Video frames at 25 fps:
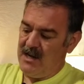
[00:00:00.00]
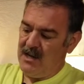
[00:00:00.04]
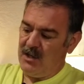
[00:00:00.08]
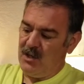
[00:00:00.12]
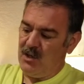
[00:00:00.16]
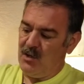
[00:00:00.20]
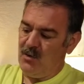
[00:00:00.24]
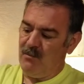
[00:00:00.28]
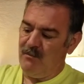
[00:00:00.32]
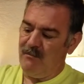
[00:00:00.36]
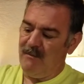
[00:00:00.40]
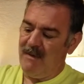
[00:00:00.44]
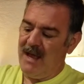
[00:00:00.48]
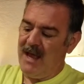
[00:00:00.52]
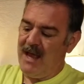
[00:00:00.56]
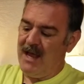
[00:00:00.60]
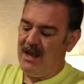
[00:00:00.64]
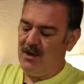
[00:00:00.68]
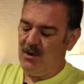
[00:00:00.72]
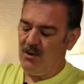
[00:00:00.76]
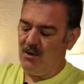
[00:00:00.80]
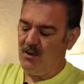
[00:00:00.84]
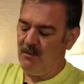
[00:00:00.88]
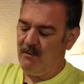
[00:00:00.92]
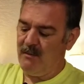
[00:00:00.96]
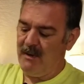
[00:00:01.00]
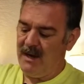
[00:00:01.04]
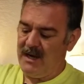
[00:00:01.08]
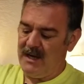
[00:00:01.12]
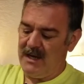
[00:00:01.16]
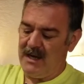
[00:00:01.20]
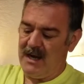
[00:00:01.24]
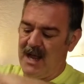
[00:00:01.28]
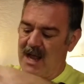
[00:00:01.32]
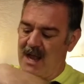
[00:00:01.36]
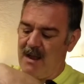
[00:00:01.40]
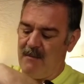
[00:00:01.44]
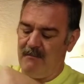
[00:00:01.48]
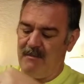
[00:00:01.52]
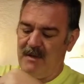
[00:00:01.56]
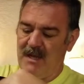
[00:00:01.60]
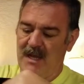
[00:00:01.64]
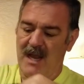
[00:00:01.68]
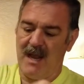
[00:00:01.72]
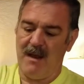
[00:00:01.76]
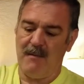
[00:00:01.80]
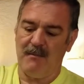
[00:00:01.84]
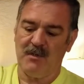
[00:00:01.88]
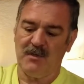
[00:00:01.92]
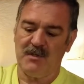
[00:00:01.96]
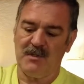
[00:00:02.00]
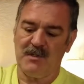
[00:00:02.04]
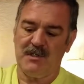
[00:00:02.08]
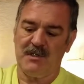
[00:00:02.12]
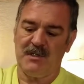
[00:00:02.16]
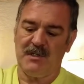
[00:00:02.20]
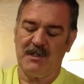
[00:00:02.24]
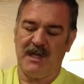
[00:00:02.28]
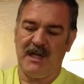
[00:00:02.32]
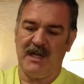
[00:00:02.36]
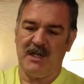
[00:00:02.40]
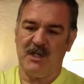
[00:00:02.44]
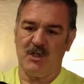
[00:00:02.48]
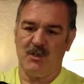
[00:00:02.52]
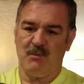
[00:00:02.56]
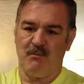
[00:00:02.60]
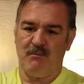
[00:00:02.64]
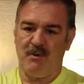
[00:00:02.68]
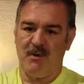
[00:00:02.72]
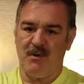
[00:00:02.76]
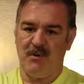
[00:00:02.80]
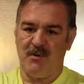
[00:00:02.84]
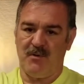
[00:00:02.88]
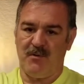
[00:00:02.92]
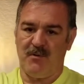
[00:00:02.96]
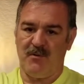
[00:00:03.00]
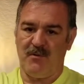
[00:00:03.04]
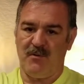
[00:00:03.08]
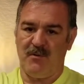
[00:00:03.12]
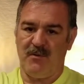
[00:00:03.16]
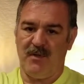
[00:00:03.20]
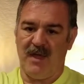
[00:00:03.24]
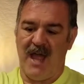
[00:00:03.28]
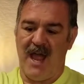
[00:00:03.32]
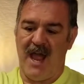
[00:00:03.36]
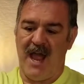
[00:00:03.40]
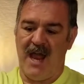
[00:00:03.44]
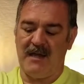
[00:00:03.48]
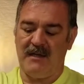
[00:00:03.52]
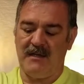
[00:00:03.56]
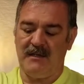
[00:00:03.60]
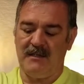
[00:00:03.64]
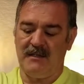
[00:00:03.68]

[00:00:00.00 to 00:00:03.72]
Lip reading: You may or may not be able to get your boot through that